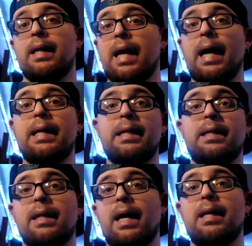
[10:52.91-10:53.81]
to
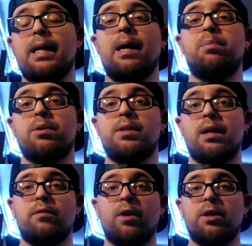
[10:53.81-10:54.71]

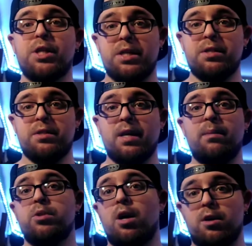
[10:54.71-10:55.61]
99% of all Genesis
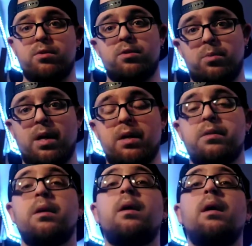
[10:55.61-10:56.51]
games
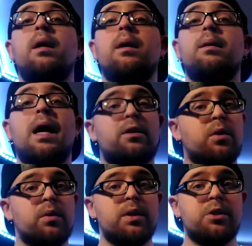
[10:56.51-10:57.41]
cartridge-wise. Not
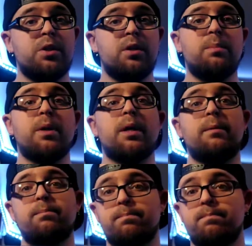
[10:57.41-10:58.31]
totally sure,
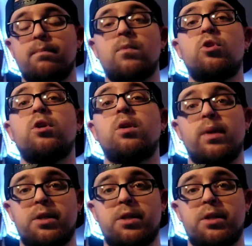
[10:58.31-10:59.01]
but do your